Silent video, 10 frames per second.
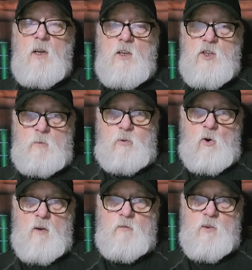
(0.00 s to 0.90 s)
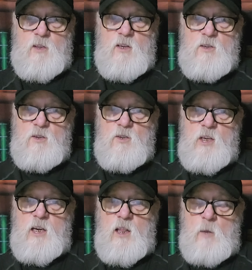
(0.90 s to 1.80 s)
Support for this is
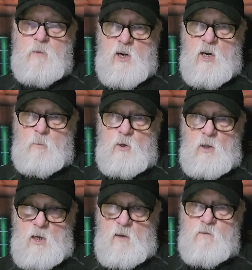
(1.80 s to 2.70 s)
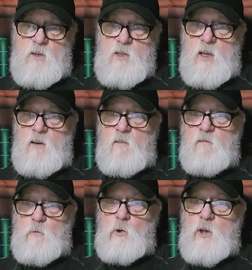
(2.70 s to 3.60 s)
seen in the parable of the 10
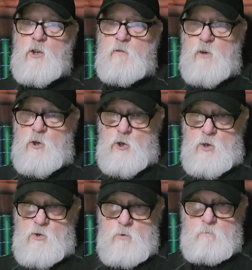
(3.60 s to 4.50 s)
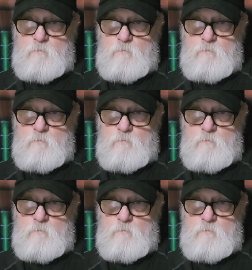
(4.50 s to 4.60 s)
foolish virgins.